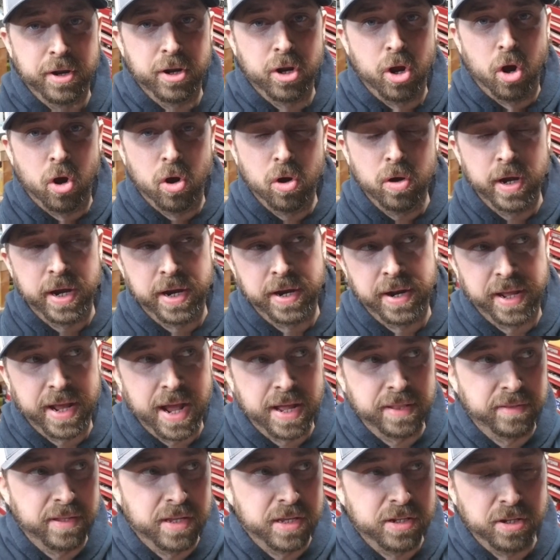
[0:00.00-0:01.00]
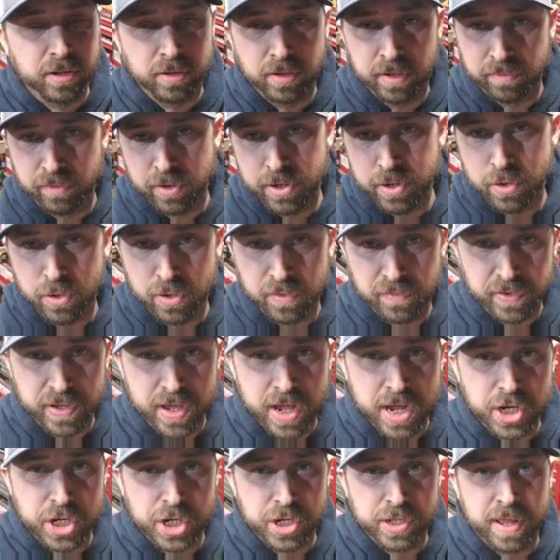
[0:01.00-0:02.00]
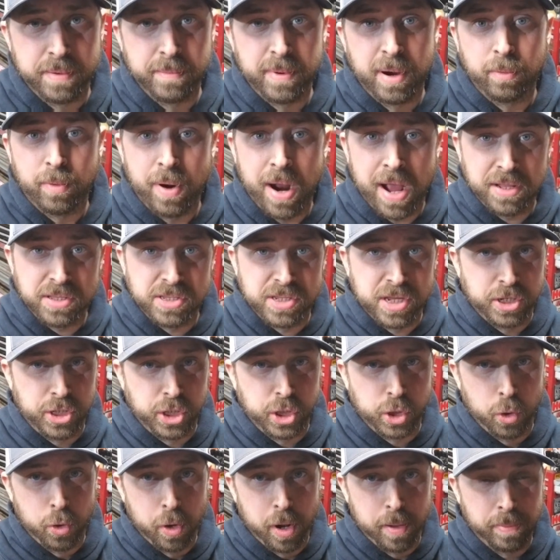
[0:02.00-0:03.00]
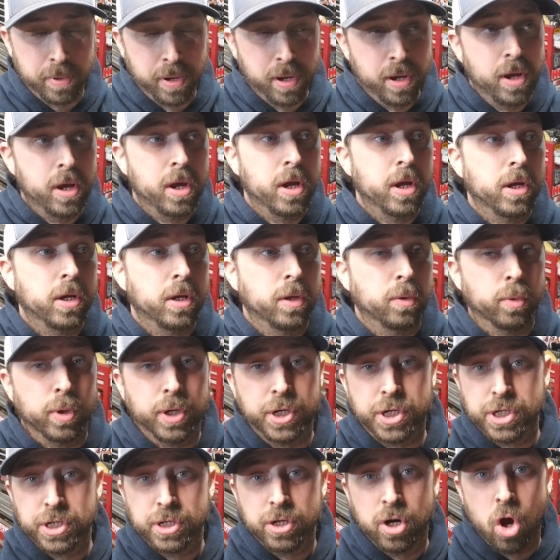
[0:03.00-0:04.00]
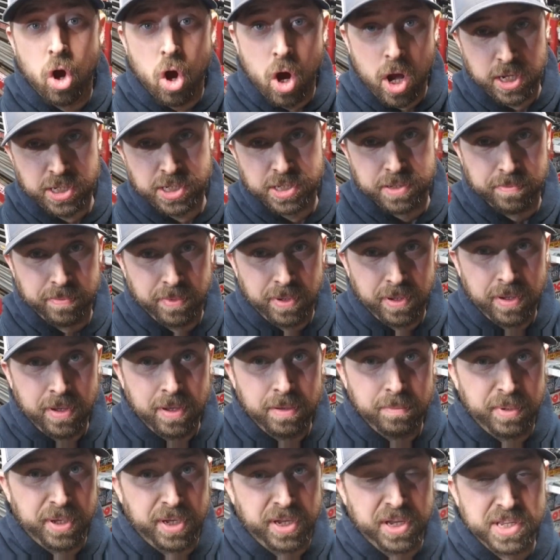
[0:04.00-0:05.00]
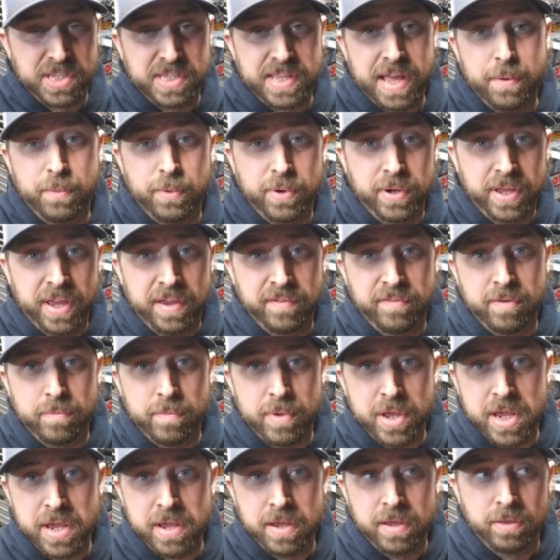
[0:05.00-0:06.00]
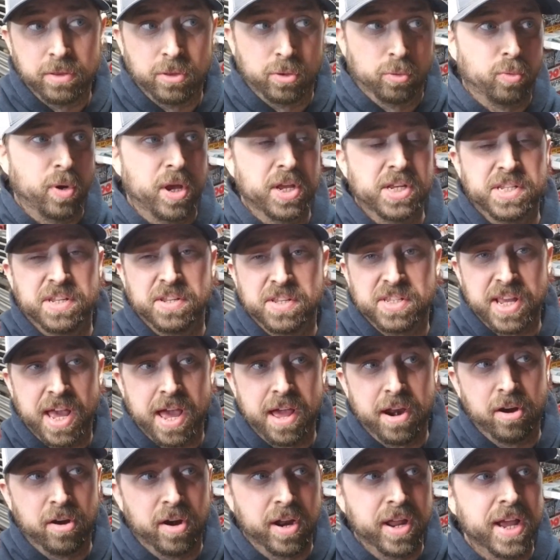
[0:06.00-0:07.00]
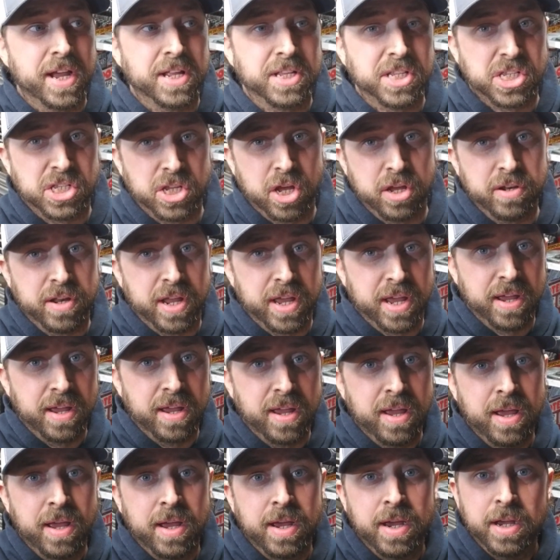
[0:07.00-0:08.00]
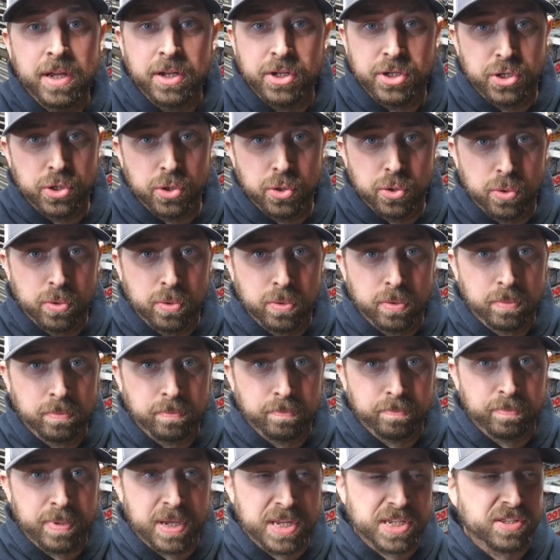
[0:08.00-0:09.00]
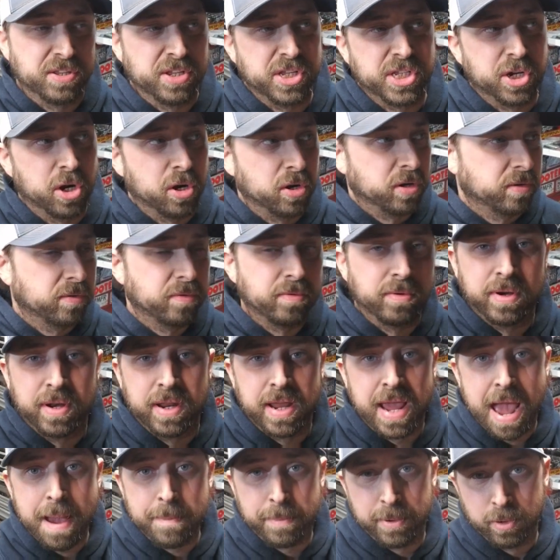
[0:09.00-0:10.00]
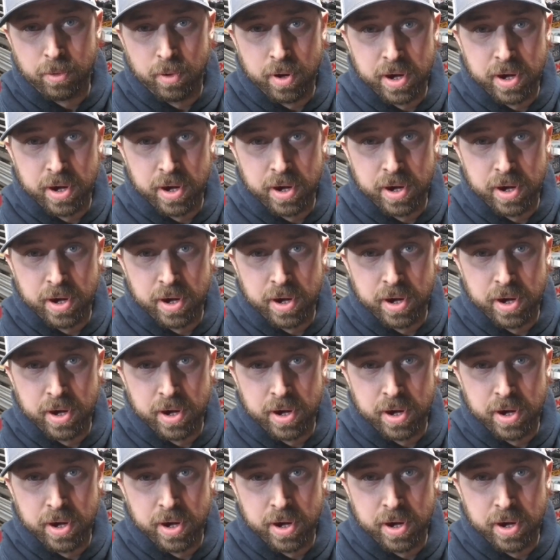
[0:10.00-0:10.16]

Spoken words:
to go, and I got the delivery notification that my rods had showed up, which awesome, because that would have given me the rest of Saturday and Sunday to basically start gapping